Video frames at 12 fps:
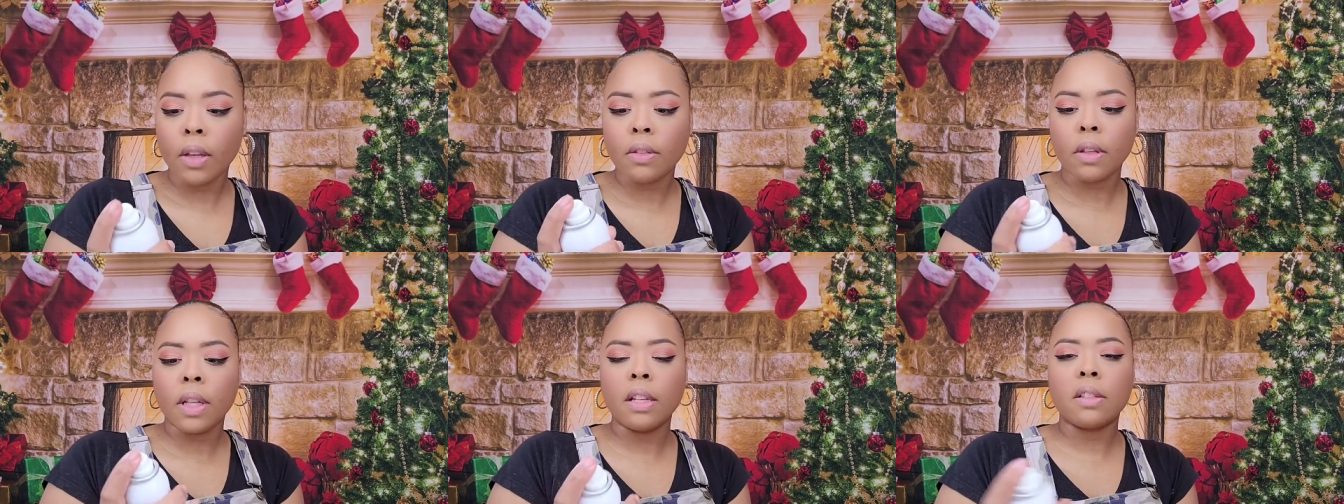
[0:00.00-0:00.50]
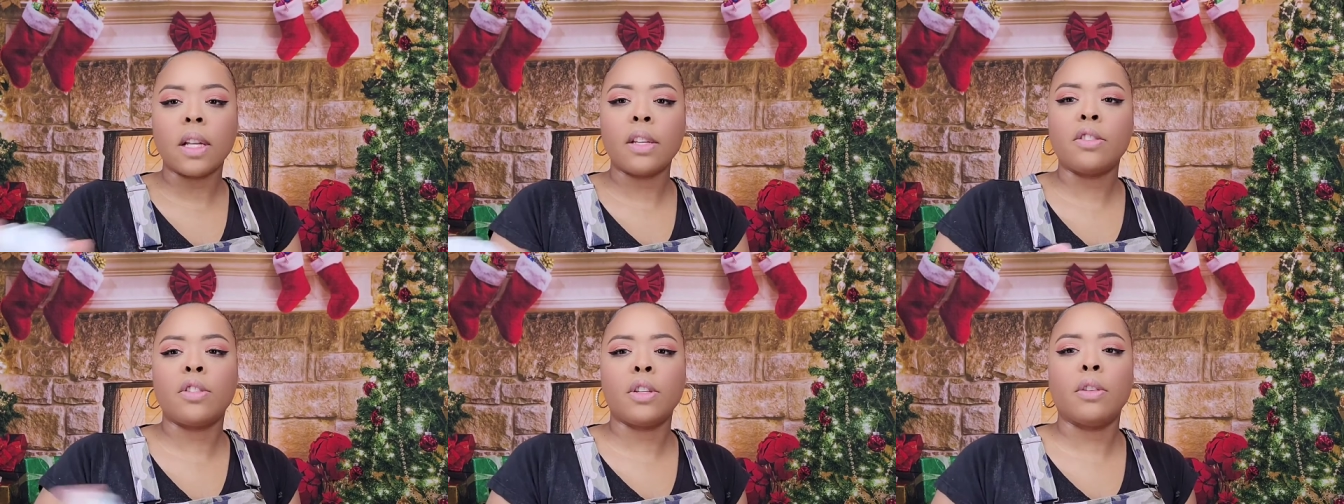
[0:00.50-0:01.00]
So that's
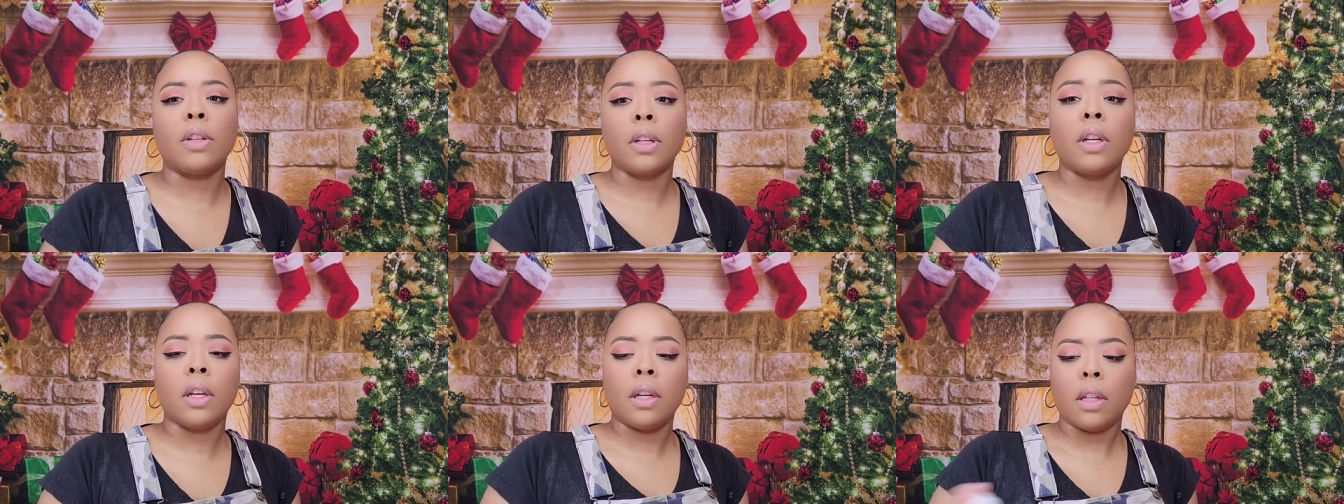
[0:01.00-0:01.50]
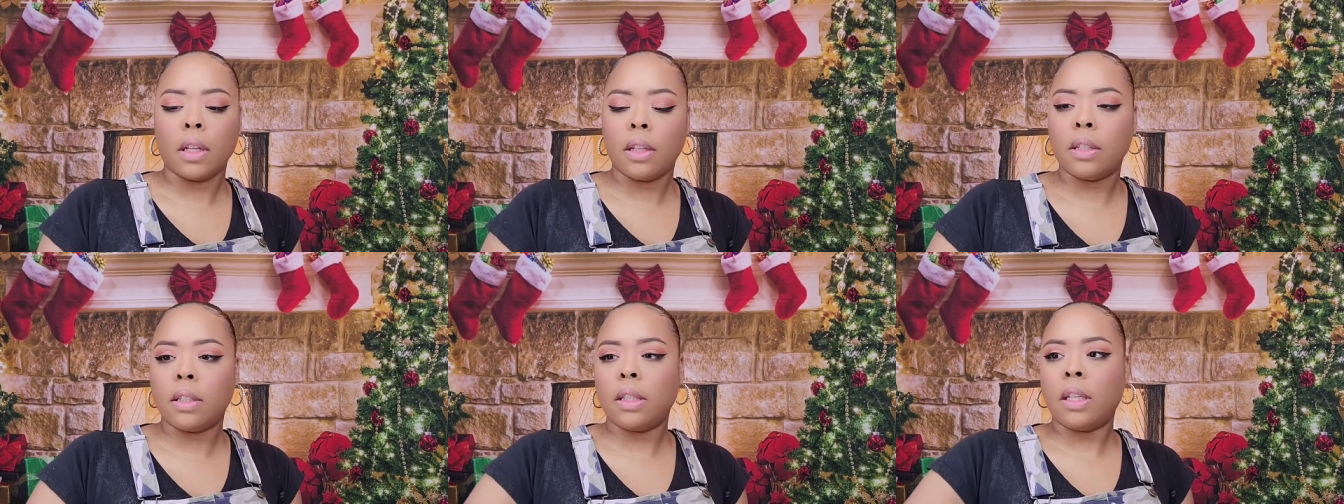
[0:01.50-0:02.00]
nice too.
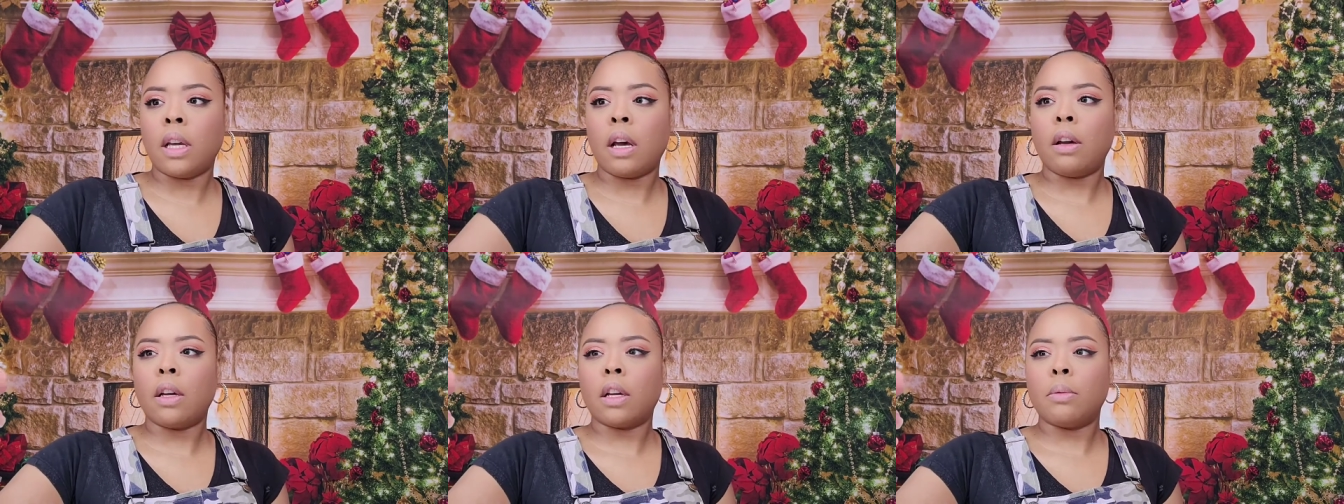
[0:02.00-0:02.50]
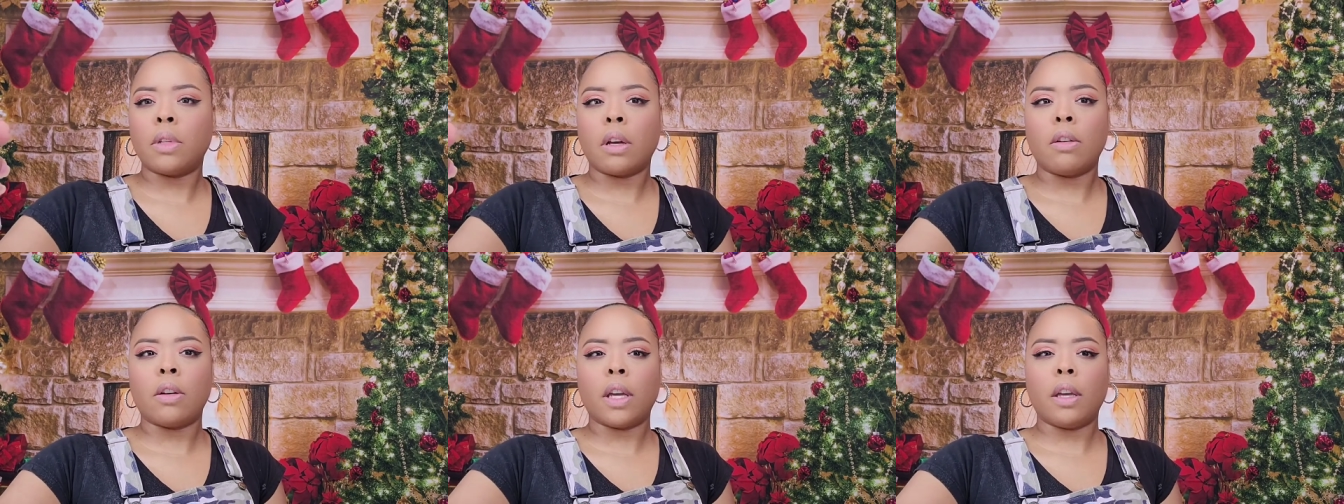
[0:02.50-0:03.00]
Let's see how it comes
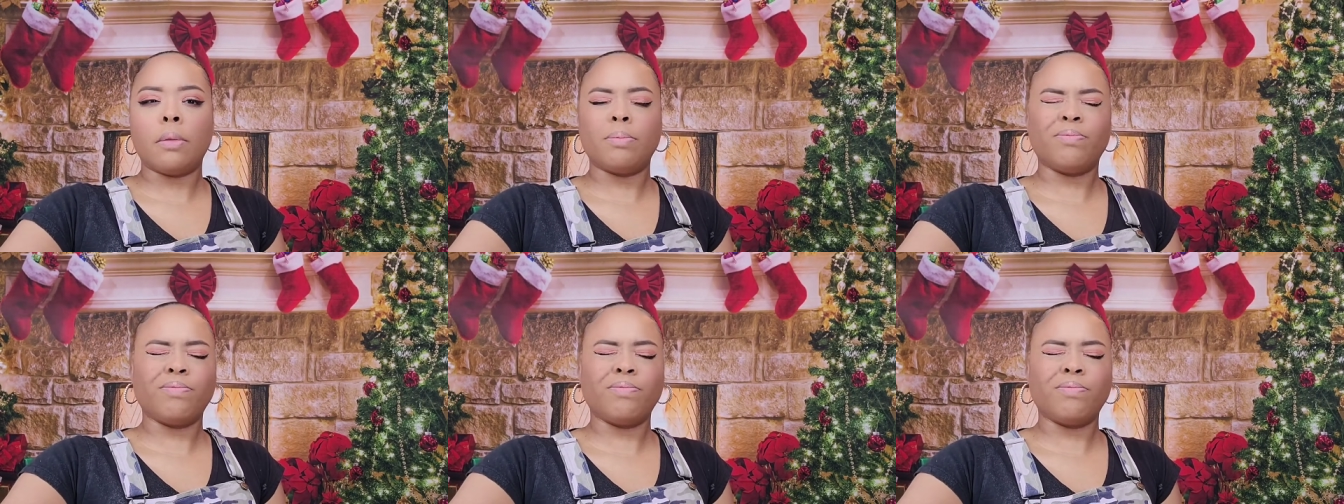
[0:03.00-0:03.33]
out. Okay.